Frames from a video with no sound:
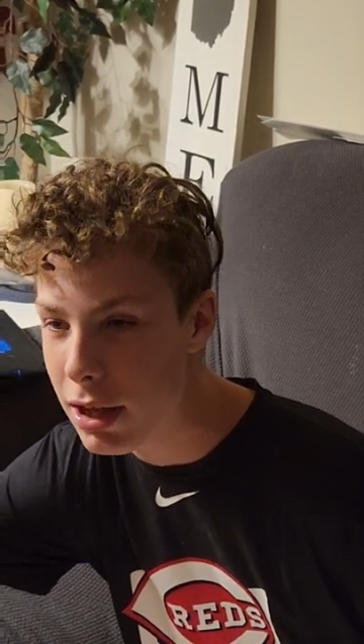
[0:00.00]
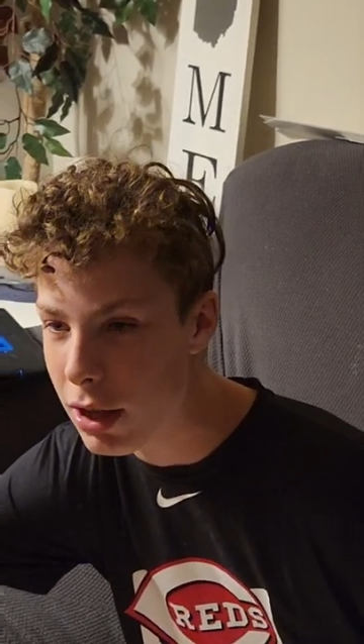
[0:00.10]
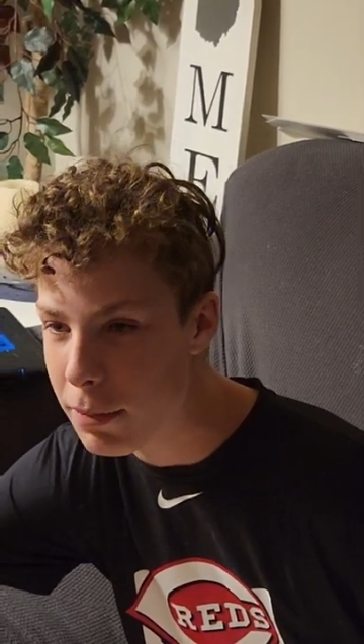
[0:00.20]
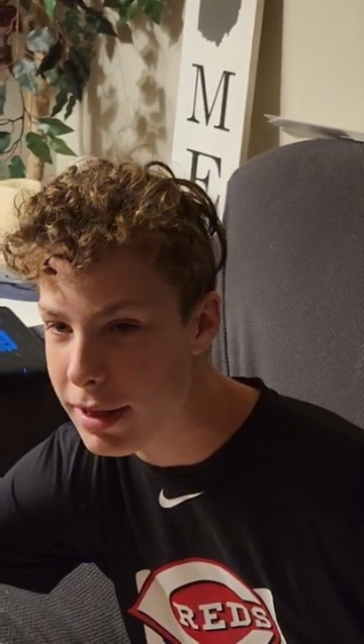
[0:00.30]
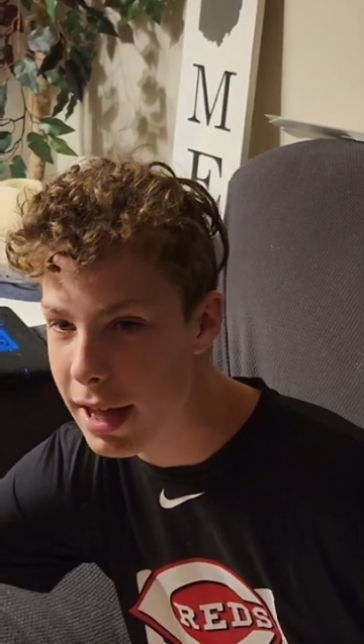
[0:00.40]

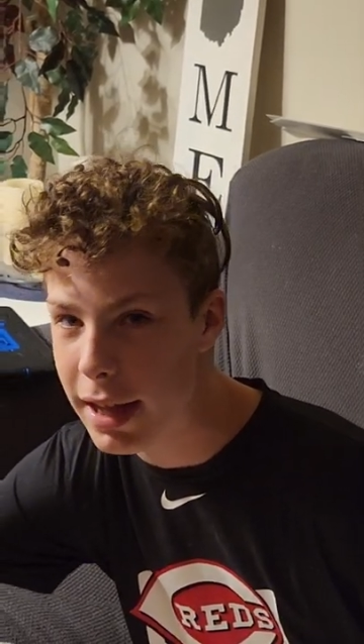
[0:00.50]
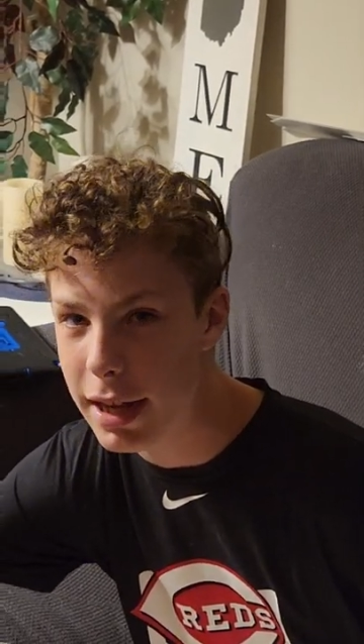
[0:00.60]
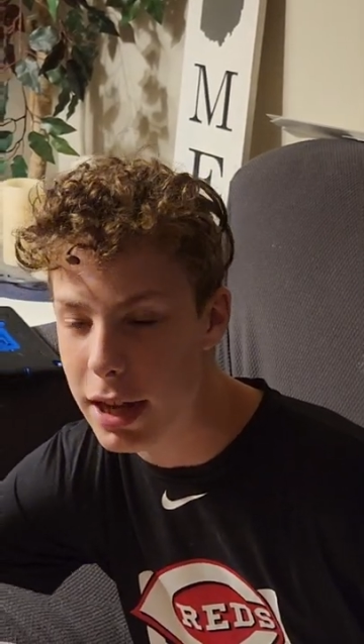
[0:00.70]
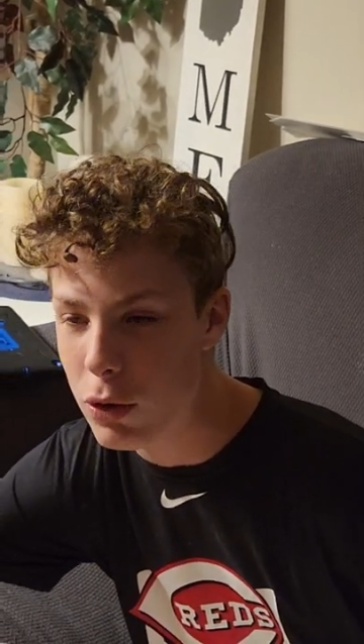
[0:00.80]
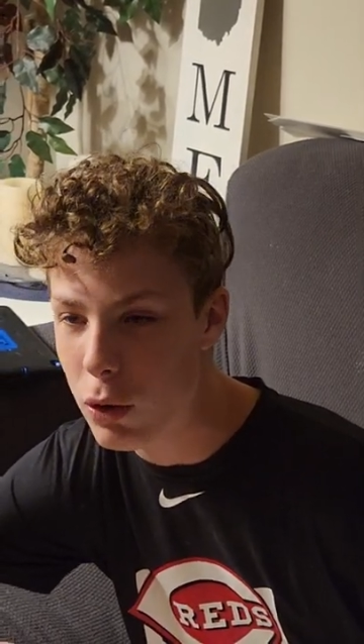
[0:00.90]
Uh, but they
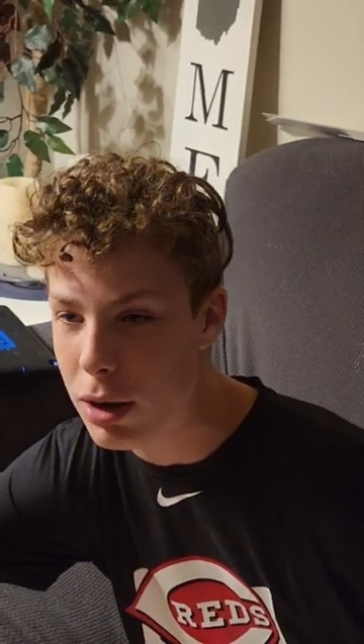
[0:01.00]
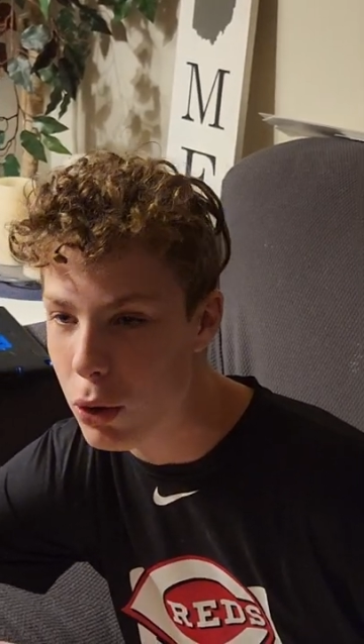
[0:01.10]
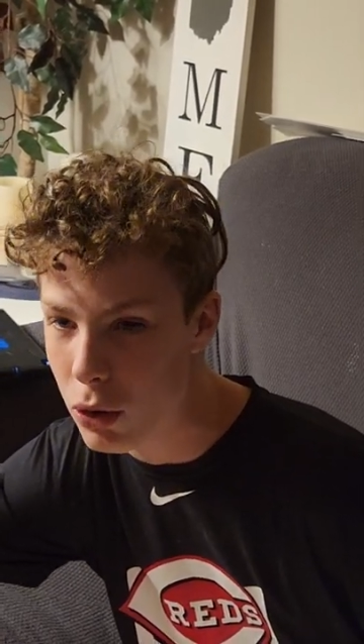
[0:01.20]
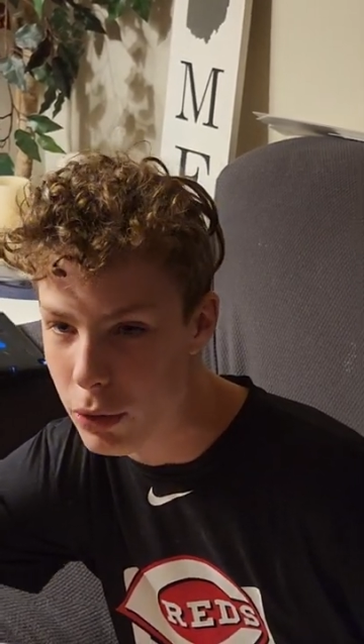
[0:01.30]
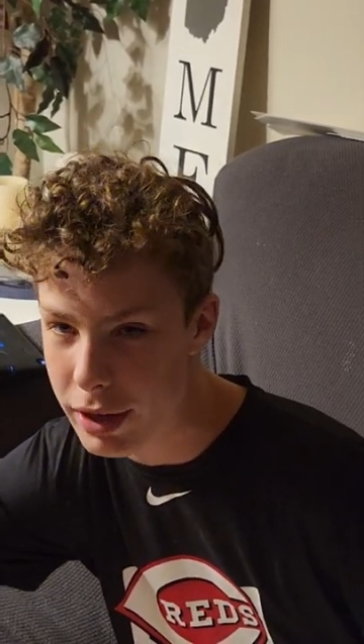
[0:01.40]
had like
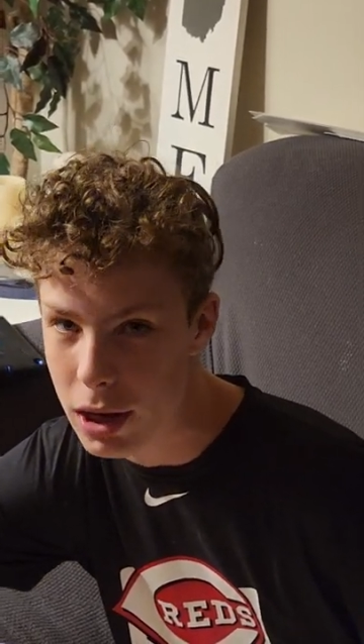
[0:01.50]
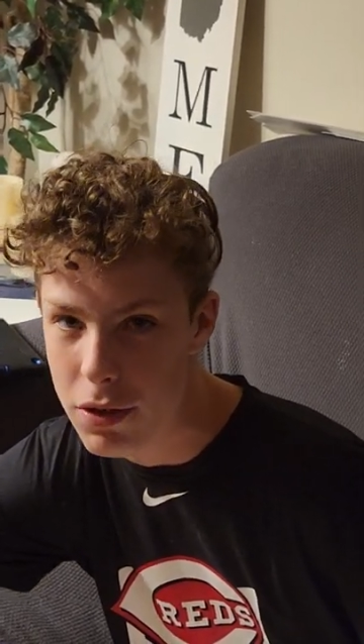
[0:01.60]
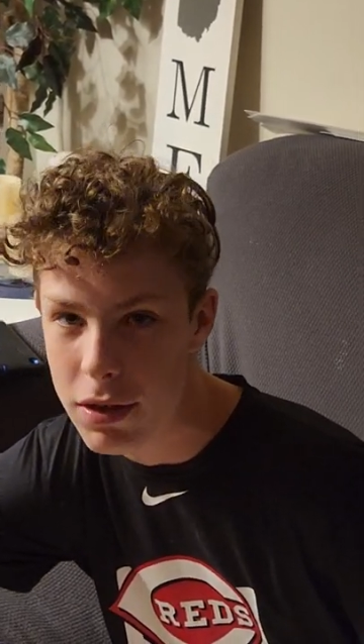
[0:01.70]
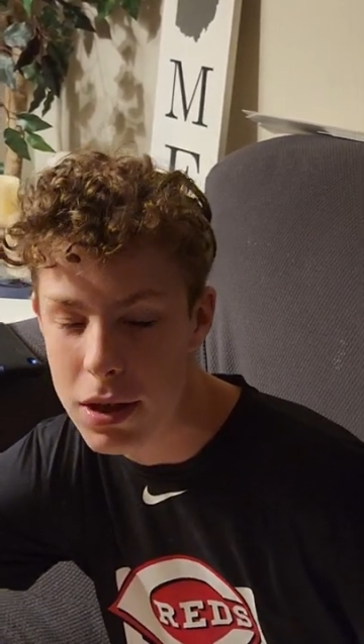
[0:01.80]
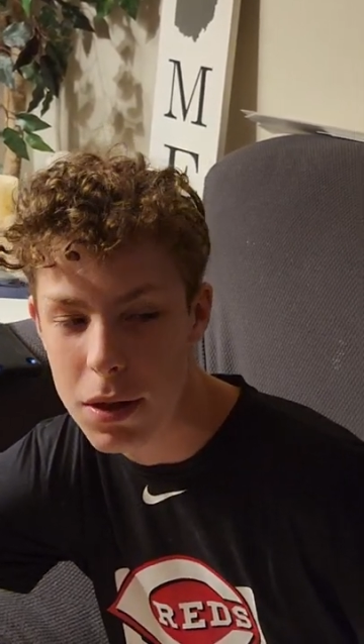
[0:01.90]
incredible
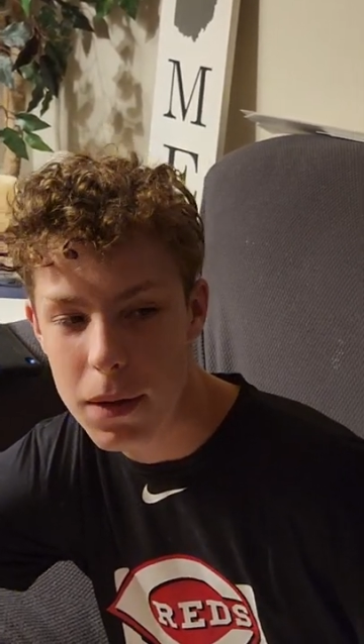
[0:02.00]
careers.